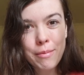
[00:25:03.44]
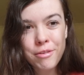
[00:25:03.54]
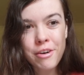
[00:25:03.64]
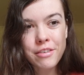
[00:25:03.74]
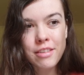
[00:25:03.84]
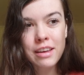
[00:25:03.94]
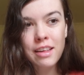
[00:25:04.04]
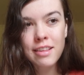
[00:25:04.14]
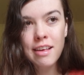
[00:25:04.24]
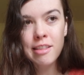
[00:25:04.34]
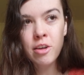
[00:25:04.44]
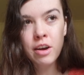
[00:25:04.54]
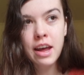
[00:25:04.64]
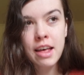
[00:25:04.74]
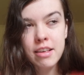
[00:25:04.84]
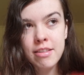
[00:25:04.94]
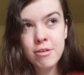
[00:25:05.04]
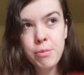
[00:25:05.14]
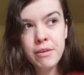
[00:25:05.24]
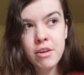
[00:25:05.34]
him socks is easy as long as it's
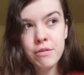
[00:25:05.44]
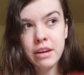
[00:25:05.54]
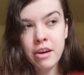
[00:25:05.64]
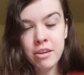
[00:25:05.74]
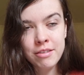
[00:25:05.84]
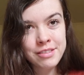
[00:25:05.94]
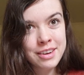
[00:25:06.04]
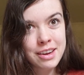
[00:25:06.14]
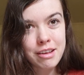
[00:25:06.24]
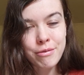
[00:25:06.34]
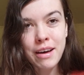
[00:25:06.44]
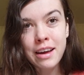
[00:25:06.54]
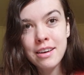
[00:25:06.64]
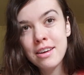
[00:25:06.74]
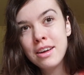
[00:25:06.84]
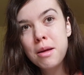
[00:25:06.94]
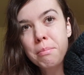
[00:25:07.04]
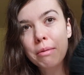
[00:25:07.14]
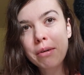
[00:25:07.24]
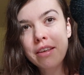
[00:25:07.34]
super soft yarn, he's fine.
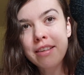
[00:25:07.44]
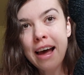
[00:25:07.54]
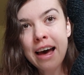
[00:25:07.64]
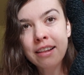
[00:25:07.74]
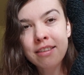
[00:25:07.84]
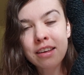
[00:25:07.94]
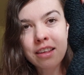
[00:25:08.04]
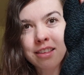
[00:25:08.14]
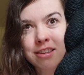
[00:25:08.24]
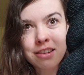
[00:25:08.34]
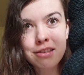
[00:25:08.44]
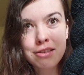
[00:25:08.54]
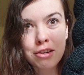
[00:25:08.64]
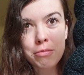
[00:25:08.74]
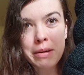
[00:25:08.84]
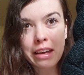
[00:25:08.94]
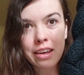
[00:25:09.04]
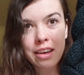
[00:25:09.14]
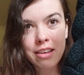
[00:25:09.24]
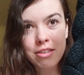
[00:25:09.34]
But with his hats, he is just so
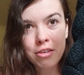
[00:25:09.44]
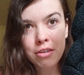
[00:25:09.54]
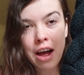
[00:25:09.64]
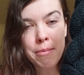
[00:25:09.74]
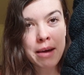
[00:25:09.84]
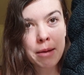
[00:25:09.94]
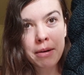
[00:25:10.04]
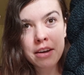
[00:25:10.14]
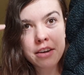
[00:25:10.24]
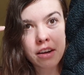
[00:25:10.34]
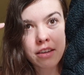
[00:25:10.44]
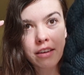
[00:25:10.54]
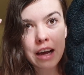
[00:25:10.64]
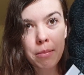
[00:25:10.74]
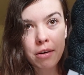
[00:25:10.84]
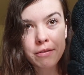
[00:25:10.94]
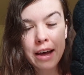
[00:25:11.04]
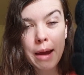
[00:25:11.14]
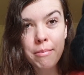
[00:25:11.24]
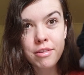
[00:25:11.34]
picky. So I may be knitting this a couple of
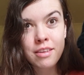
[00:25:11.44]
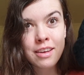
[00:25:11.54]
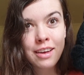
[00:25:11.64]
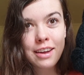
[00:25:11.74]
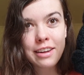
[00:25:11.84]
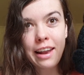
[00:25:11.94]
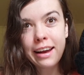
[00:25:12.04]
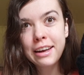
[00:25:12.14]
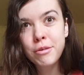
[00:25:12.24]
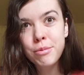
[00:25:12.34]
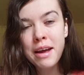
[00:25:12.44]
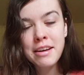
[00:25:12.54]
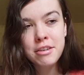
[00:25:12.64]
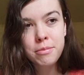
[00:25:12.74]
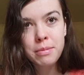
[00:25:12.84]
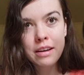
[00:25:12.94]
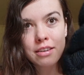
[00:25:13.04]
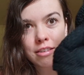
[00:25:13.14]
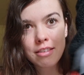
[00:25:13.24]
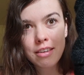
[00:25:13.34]
times until I get it right,
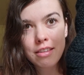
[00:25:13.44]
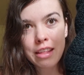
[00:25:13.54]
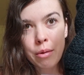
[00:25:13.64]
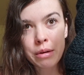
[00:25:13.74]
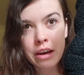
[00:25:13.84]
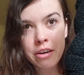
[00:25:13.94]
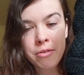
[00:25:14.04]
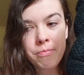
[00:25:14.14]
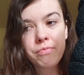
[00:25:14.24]
but there we are.